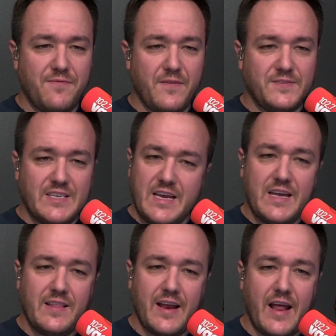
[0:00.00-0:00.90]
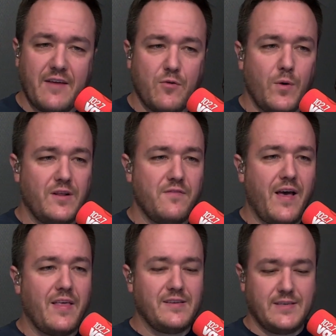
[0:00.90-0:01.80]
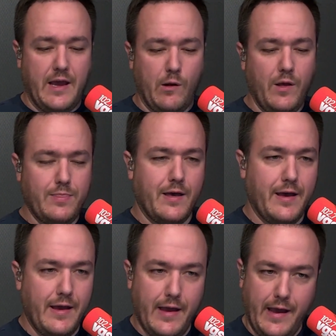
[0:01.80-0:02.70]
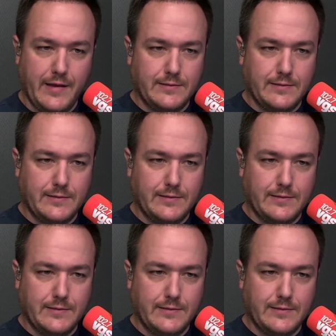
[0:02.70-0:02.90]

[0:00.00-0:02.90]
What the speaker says: 15 that had everyone in the valley saying, what the heck's